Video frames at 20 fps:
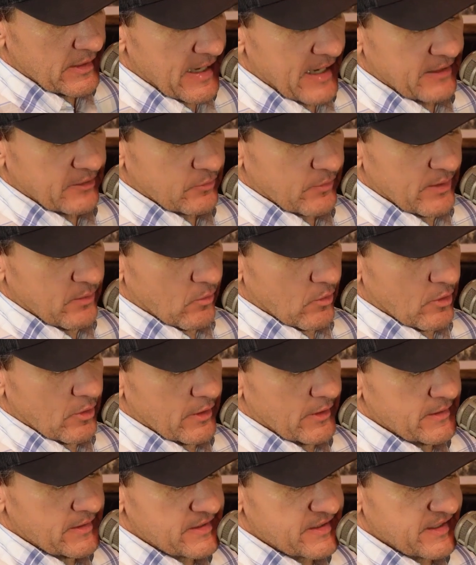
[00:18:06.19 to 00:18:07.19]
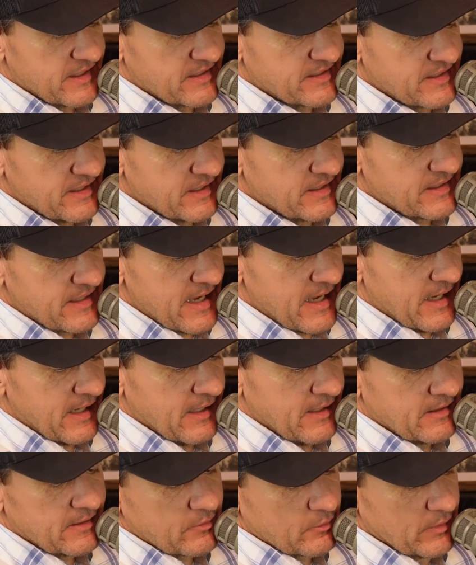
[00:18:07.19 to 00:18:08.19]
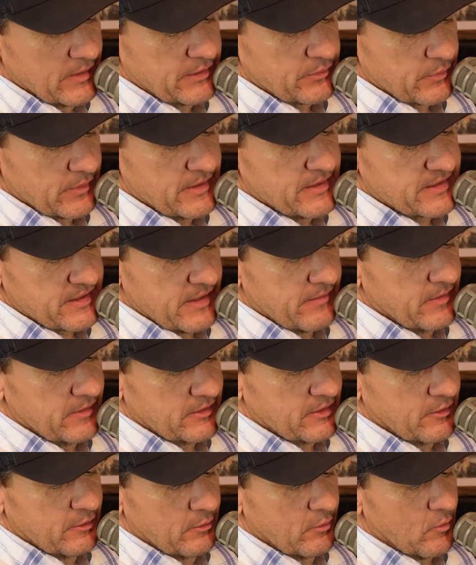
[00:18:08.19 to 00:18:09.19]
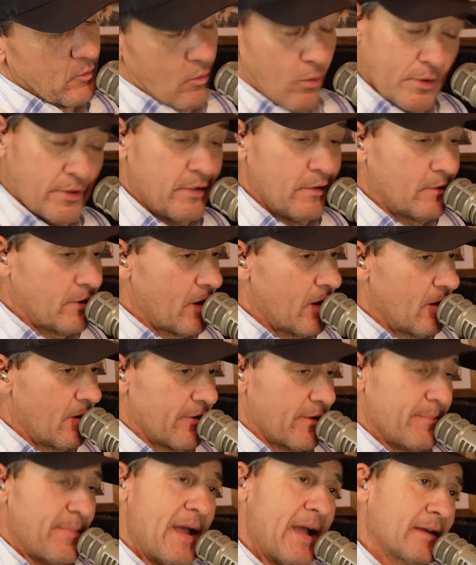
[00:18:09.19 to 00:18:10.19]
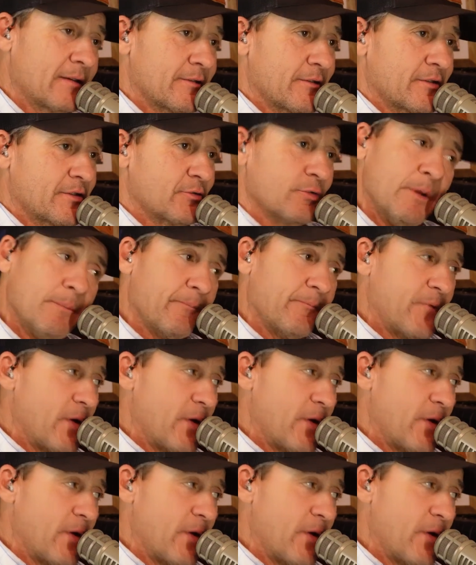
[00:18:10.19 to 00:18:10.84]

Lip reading: 931-668-3372, or you call the Back to the Strip